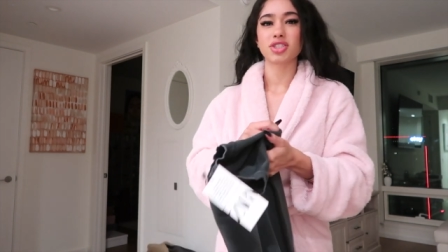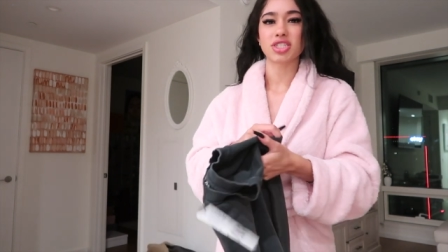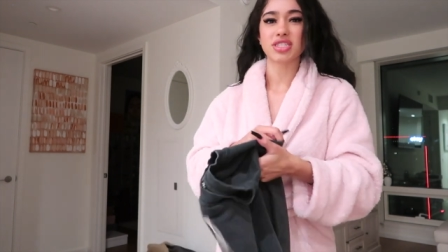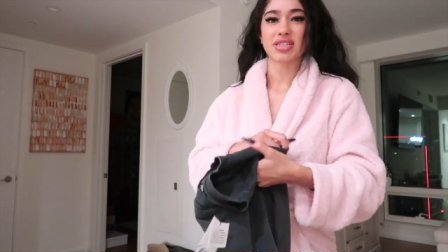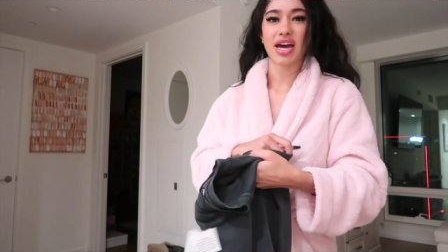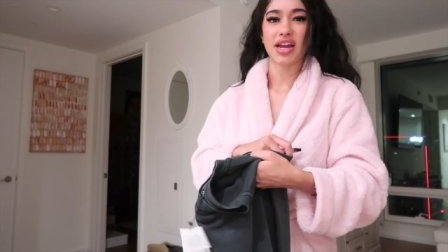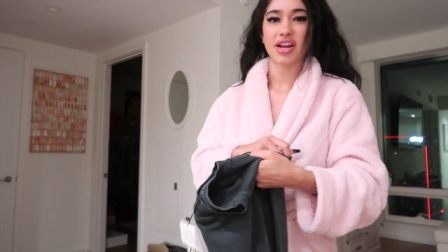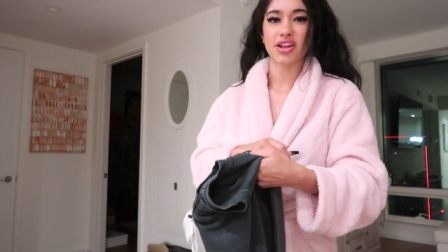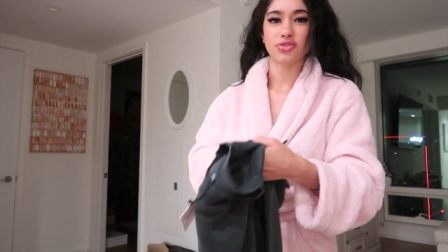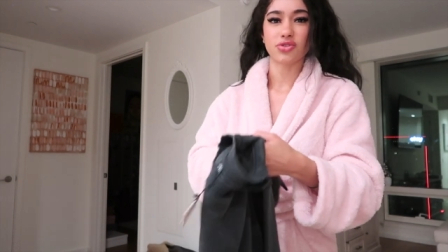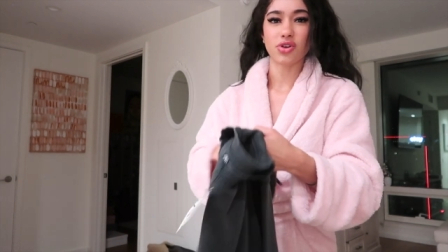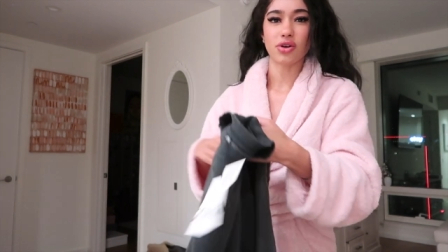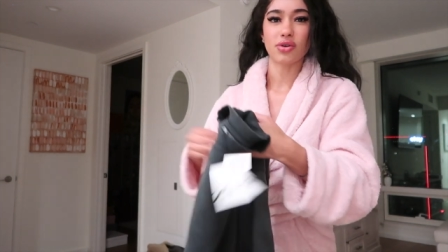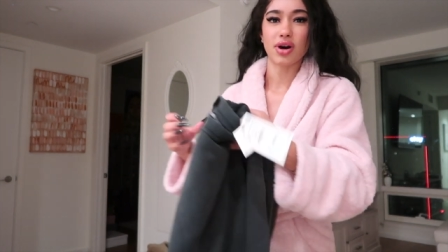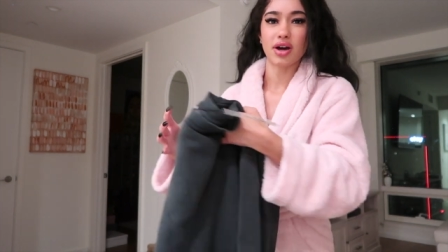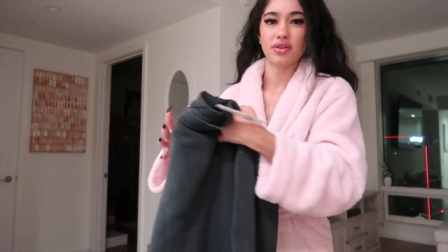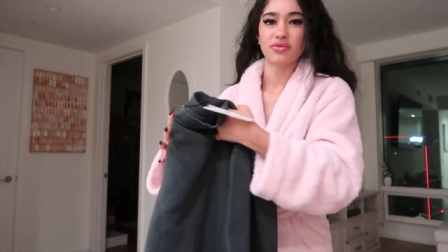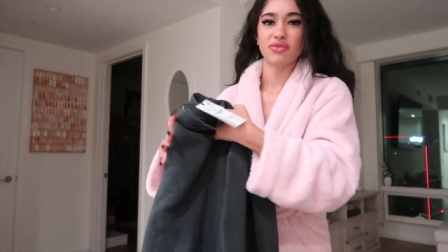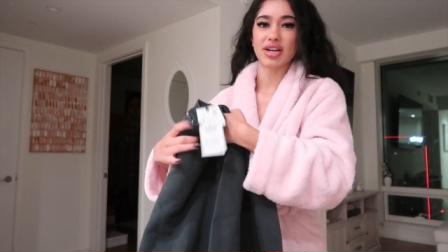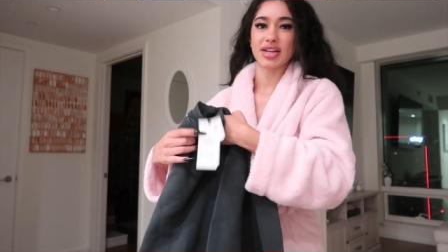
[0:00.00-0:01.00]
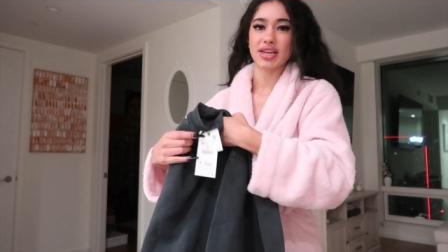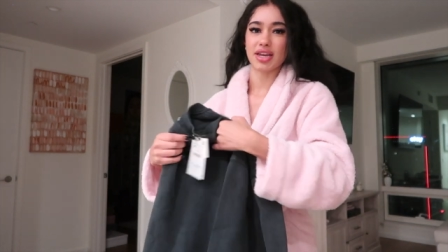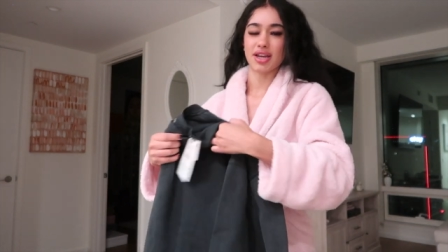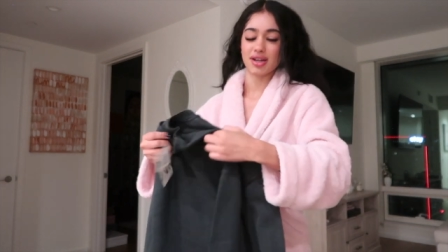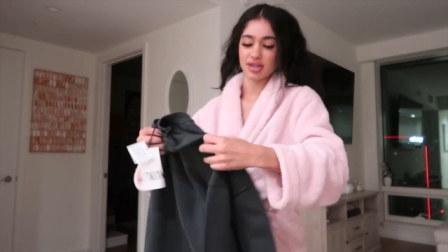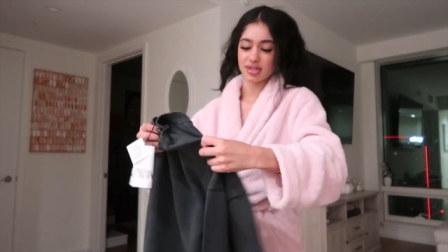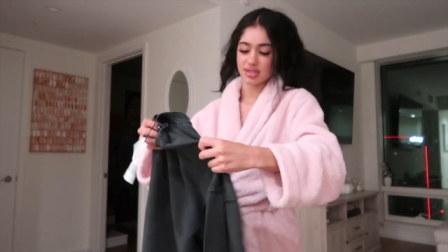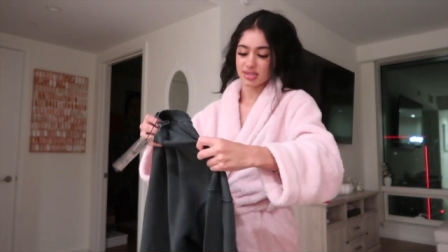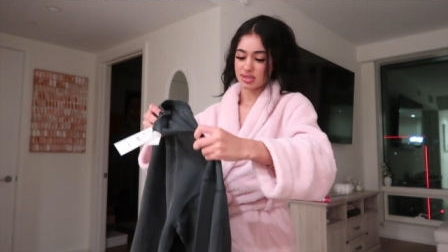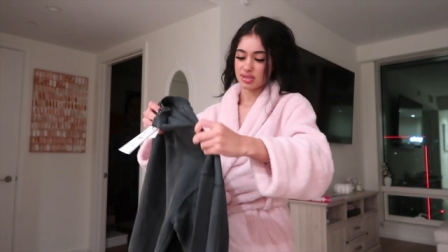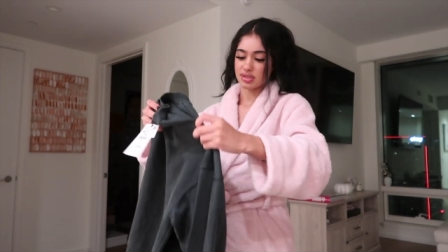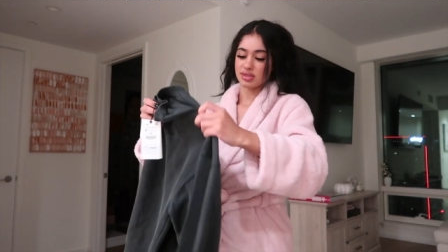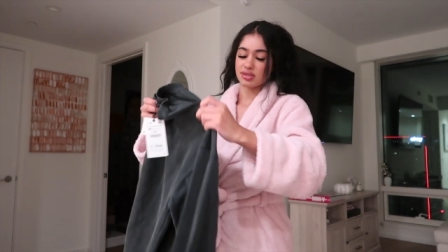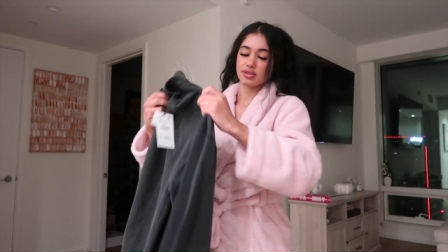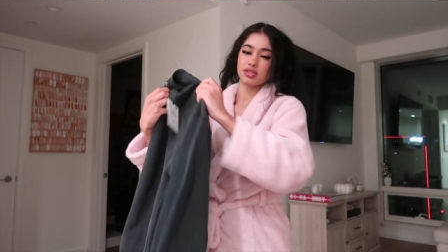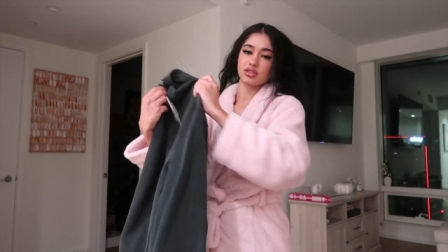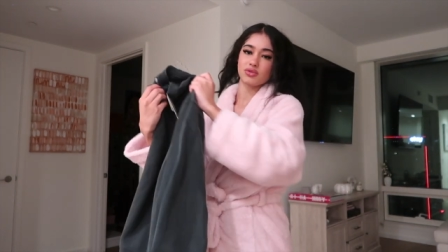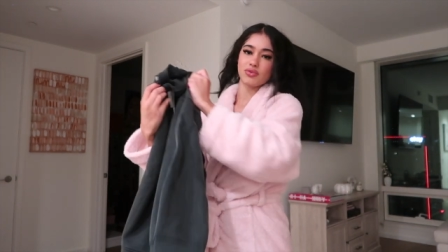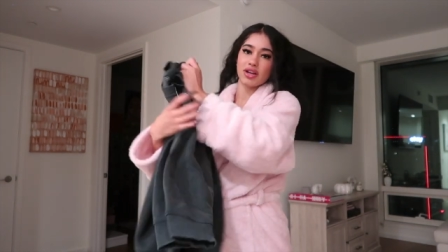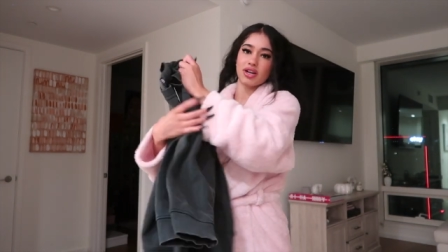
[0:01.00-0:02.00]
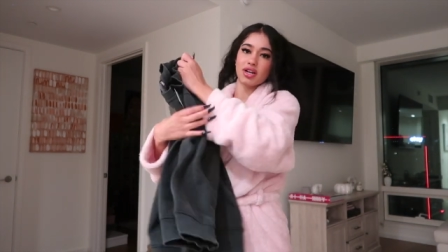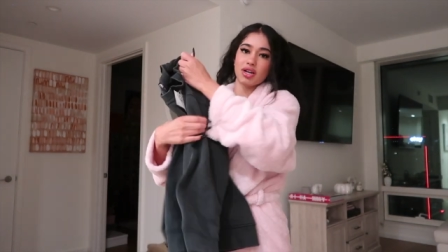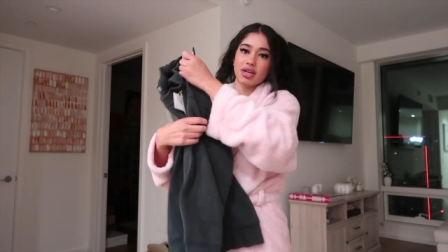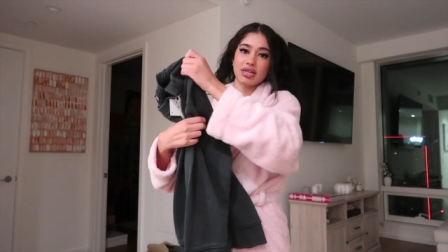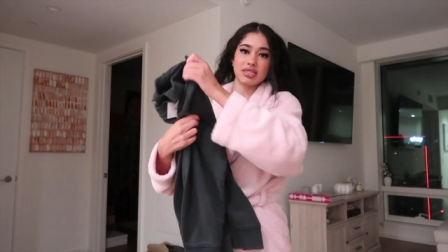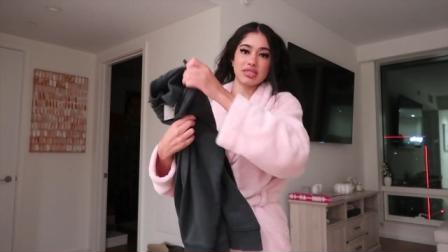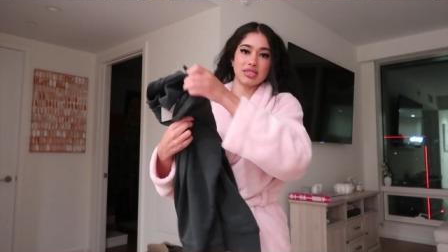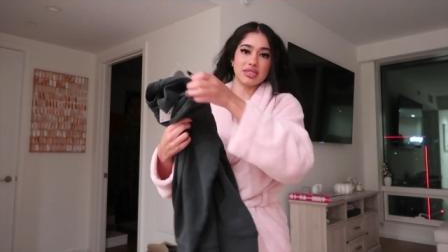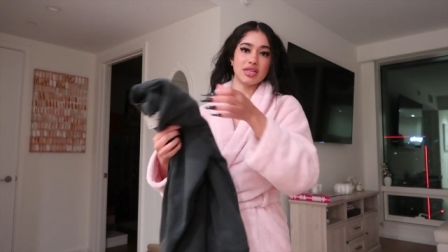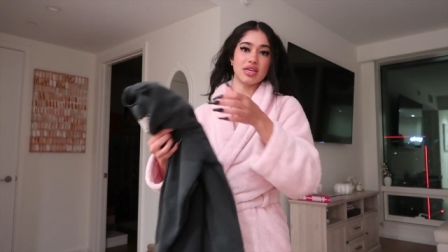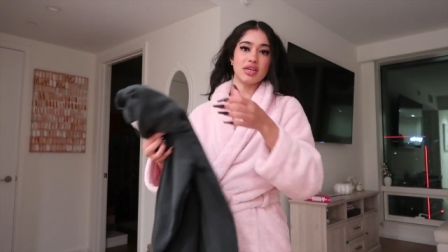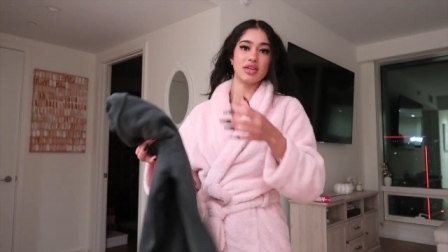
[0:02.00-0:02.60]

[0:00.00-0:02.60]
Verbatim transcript: just kind of throw on running errands sweater because